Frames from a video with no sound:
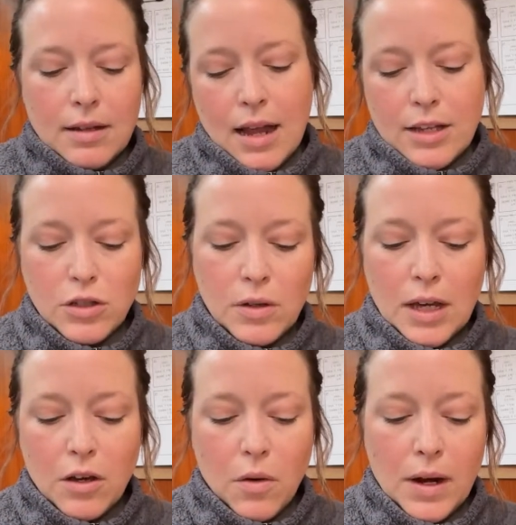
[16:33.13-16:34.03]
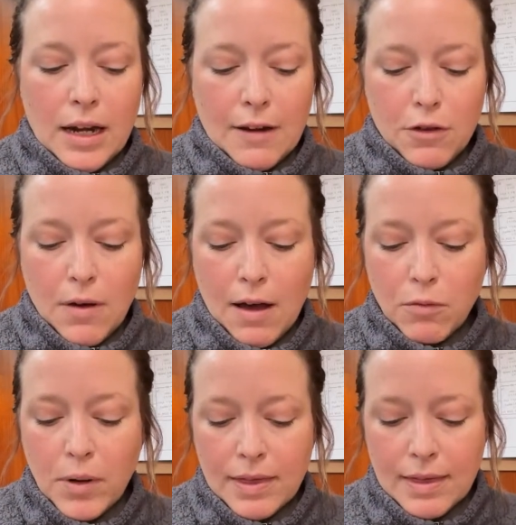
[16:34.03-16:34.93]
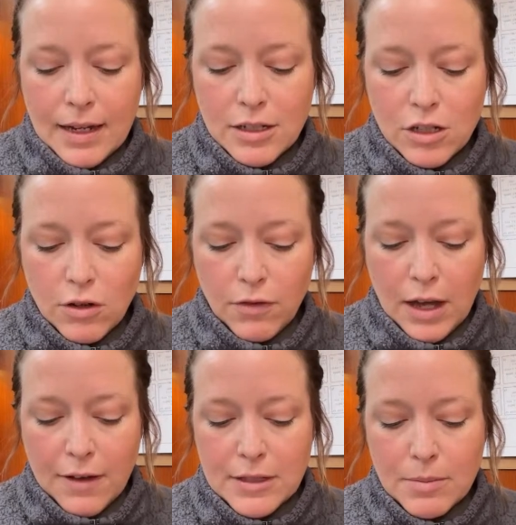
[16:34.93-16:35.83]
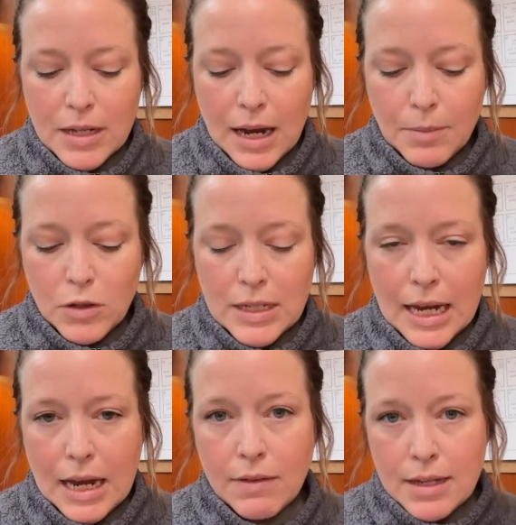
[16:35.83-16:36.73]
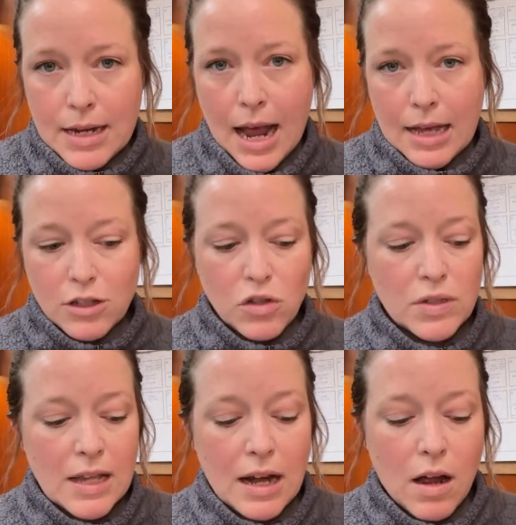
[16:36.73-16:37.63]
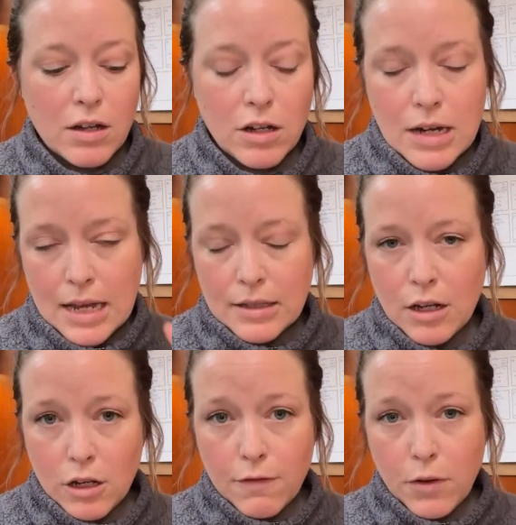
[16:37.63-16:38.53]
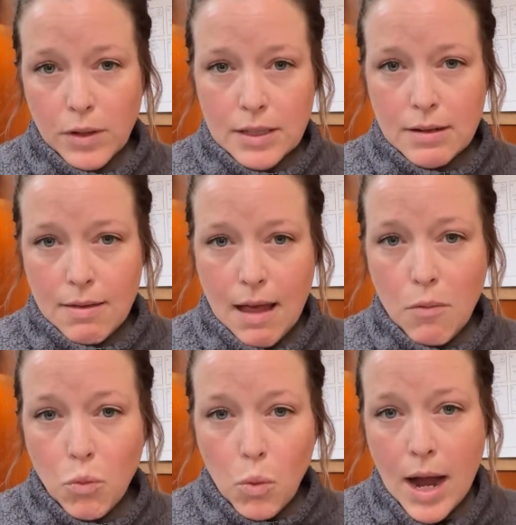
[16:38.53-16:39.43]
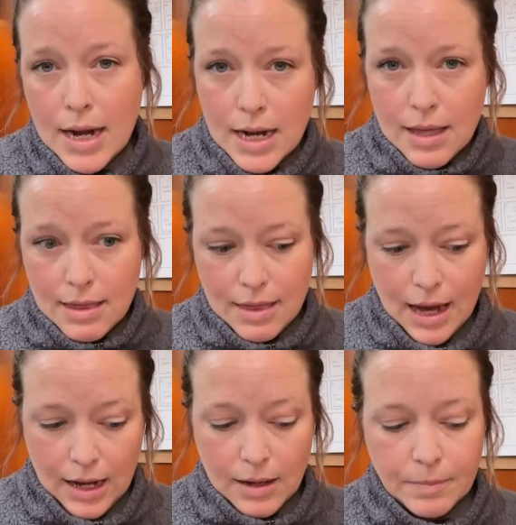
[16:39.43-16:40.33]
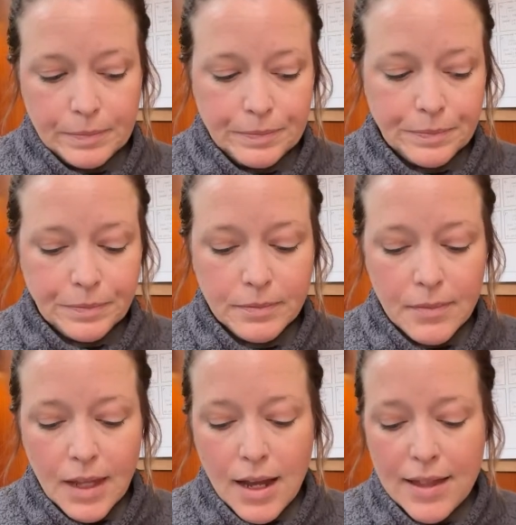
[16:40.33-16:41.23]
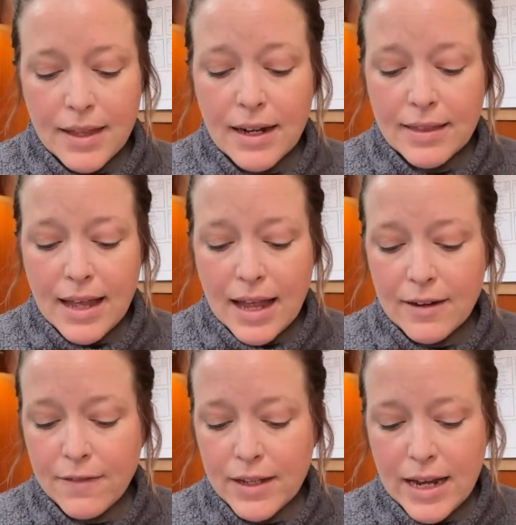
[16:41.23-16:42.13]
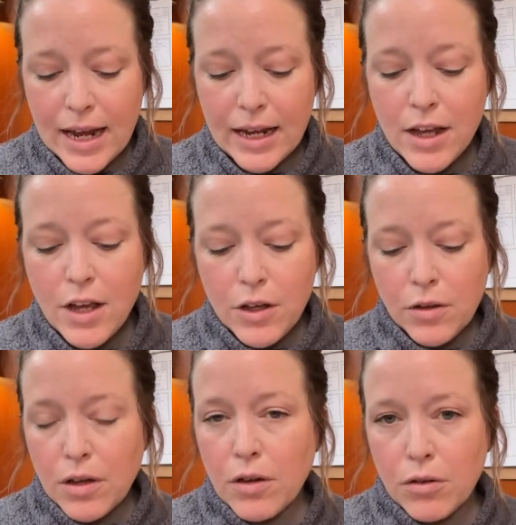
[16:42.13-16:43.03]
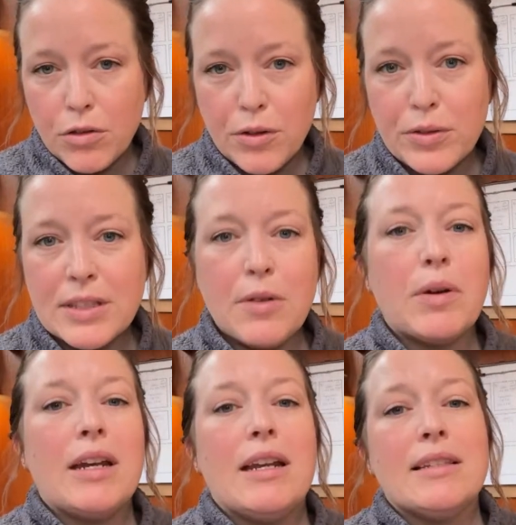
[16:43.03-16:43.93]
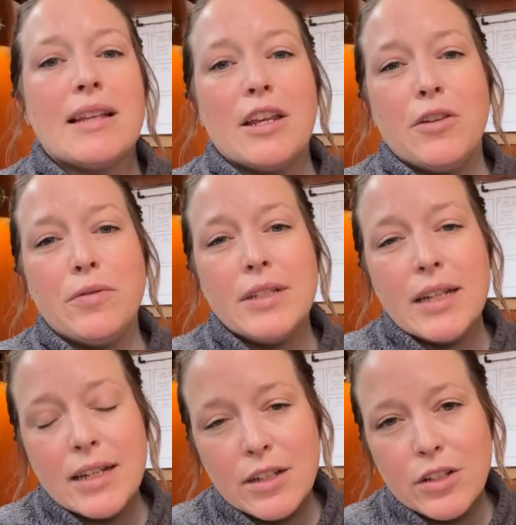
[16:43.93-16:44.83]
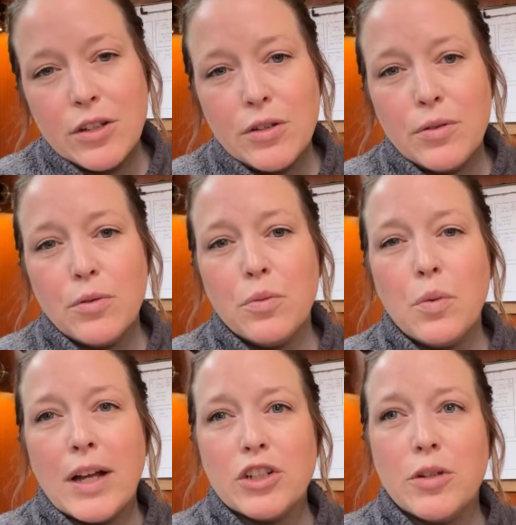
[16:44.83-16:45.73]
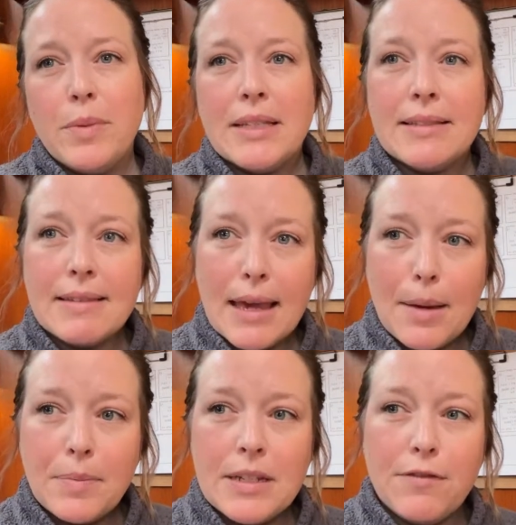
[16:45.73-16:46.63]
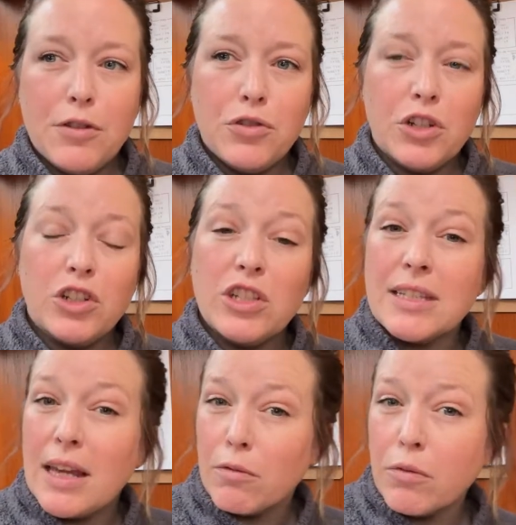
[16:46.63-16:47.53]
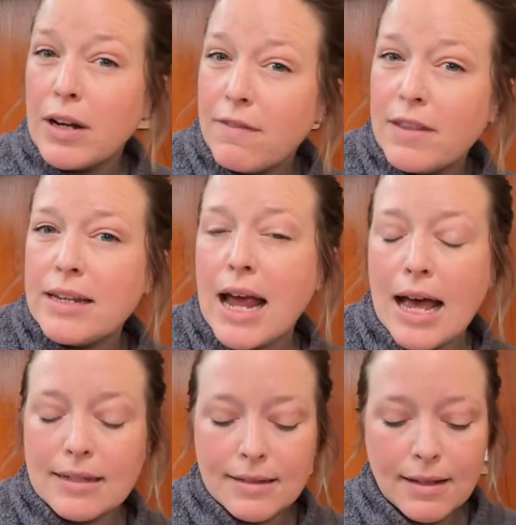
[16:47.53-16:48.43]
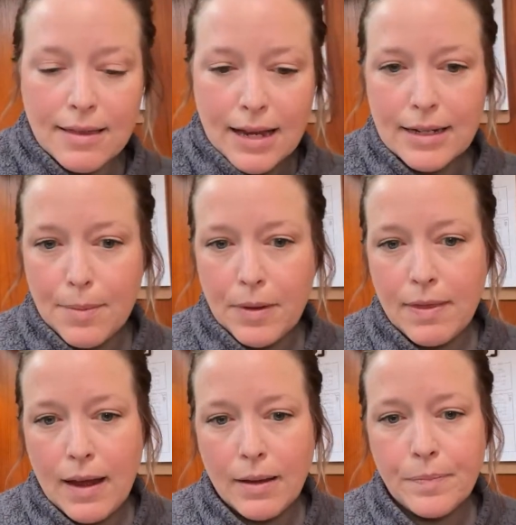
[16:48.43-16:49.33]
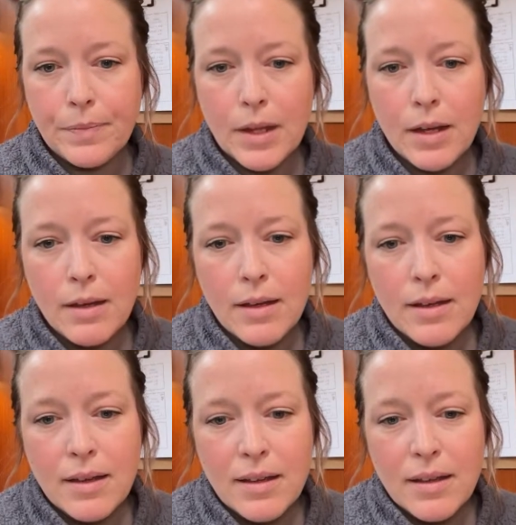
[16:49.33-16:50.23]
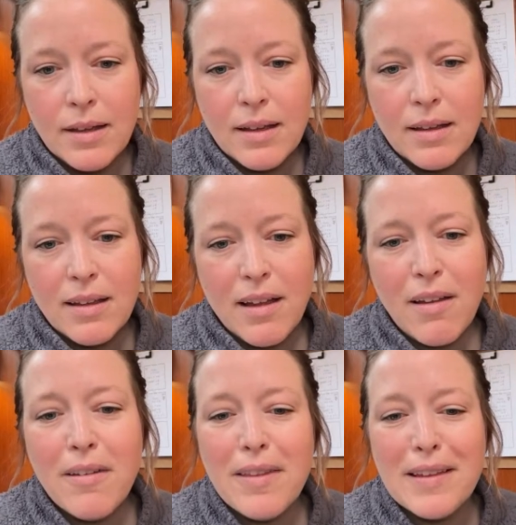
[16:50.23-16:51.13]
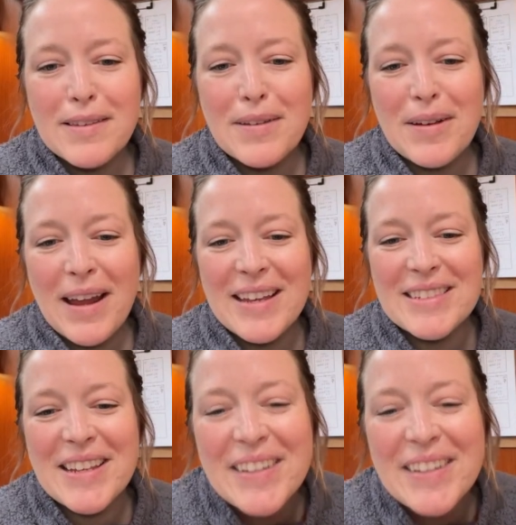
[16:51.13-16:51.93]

as you get going, if you have one thing to do, if you have some time, you take out the task, you set it on your desk, and you're focused on that one thing. And then at the end of the day, you can go through, see what it is that you didn't do, what should be skipped, if you should just get rid of the task, that type of thing. Oh, that's so nice.